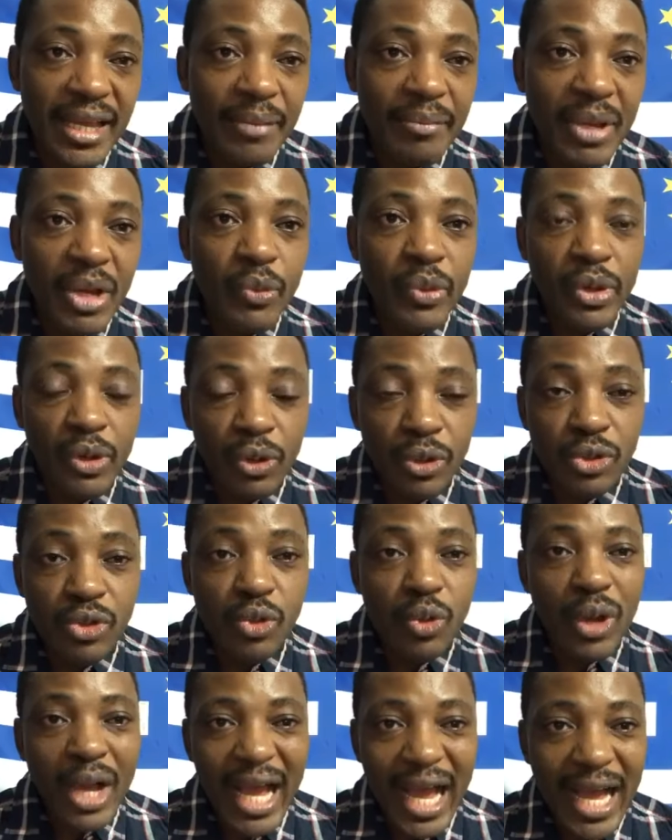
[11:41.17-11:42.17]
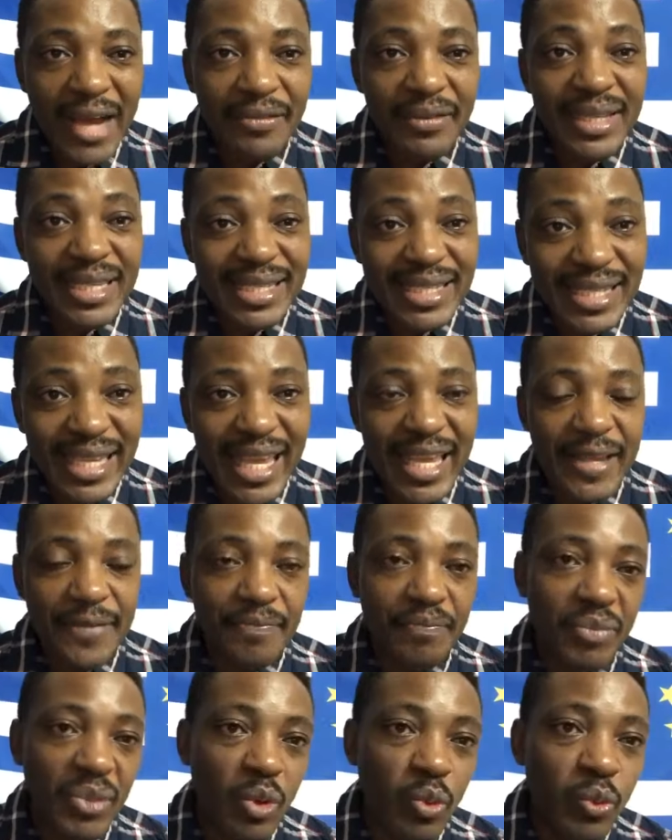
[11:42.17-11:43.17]
But we also have a say.
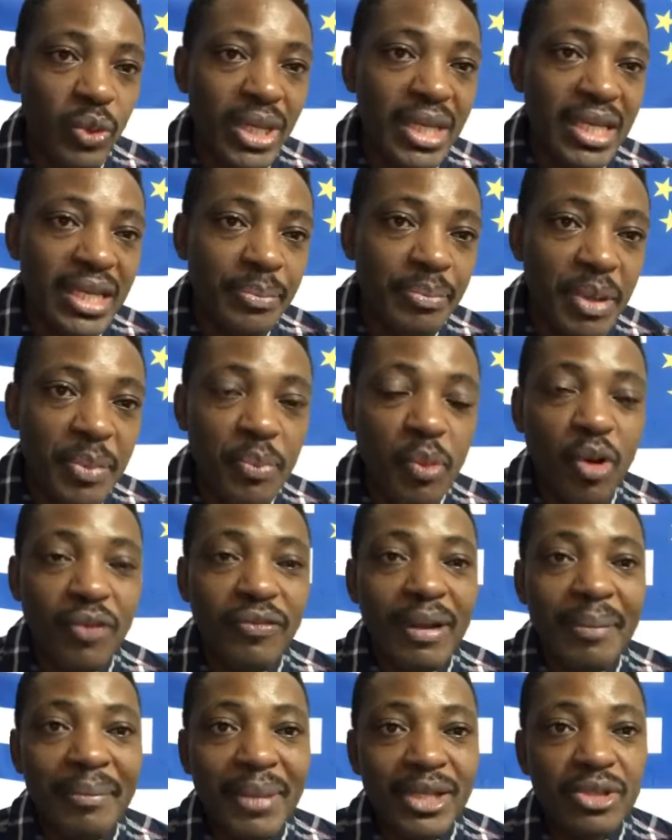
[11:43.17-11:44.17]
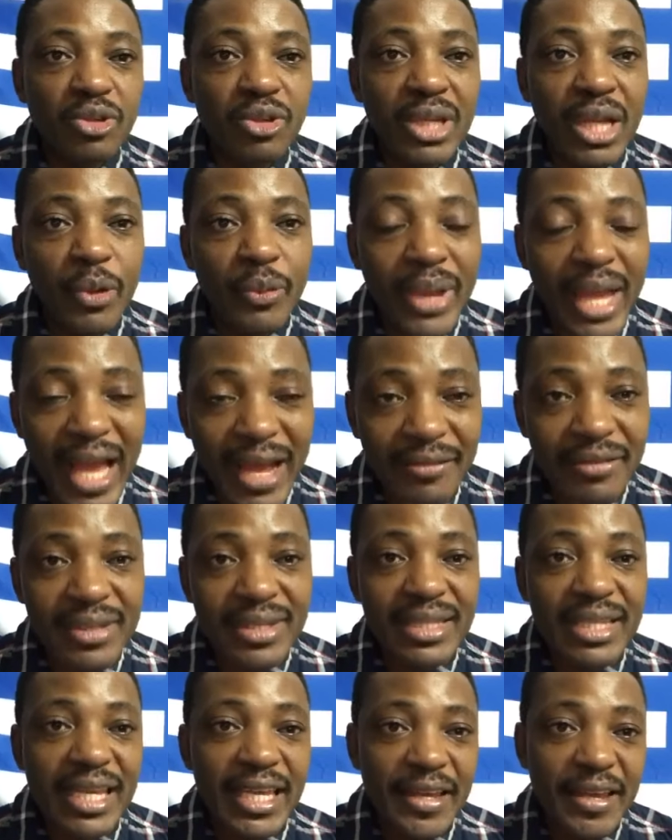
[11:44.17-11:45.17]
We, the people of Ambazonia, we have a
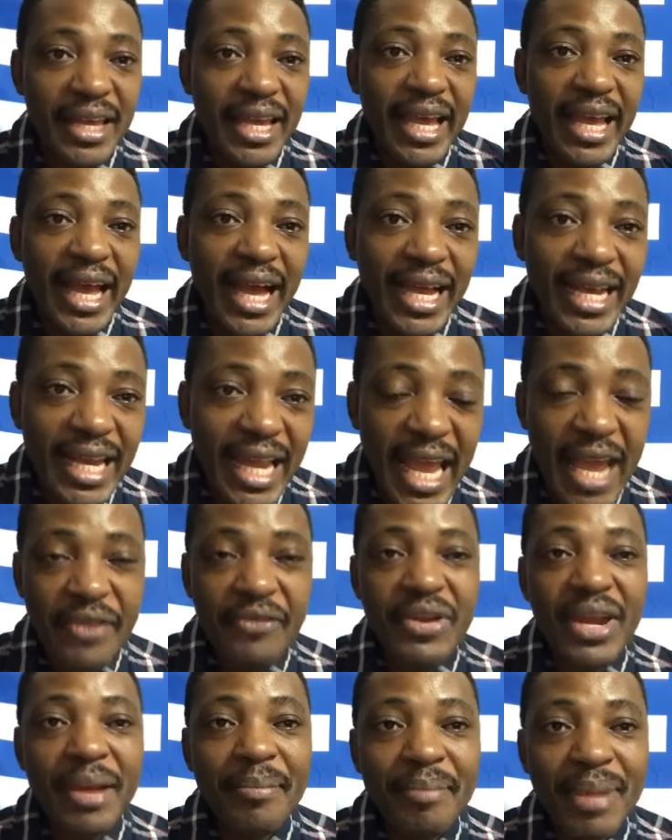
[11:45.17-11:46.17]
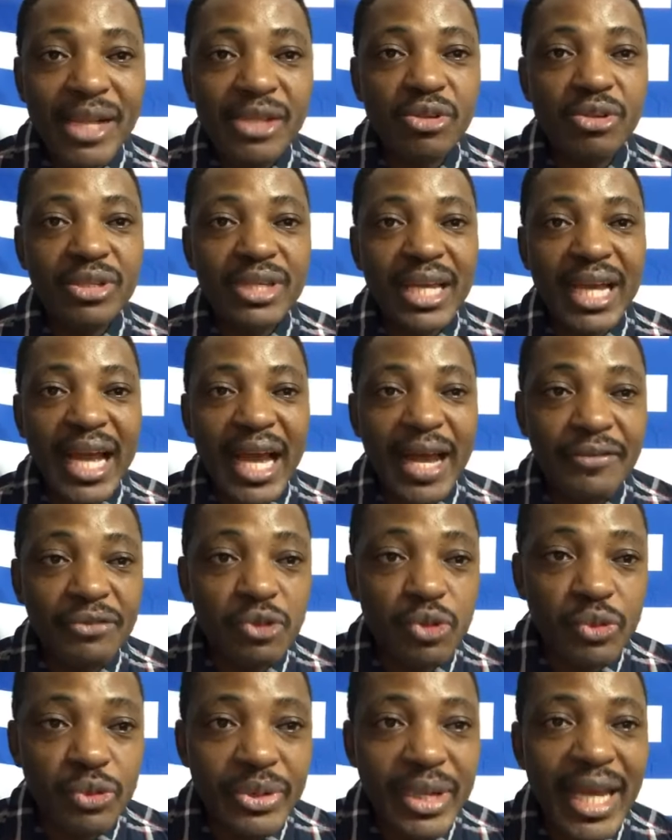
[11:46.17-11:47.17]
say. And every Ambazonia have
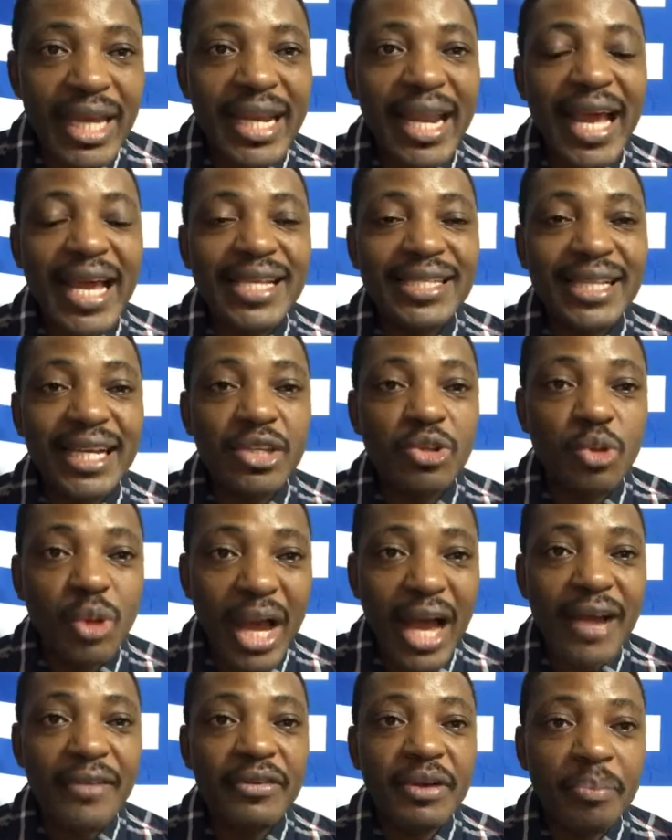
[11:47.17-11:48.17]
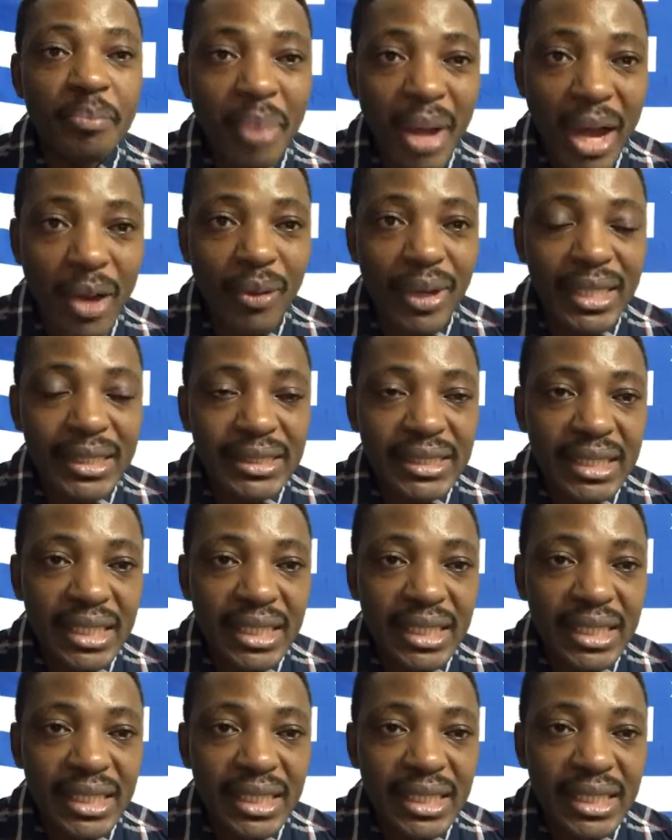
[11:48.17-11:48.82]
to realize that you have a power.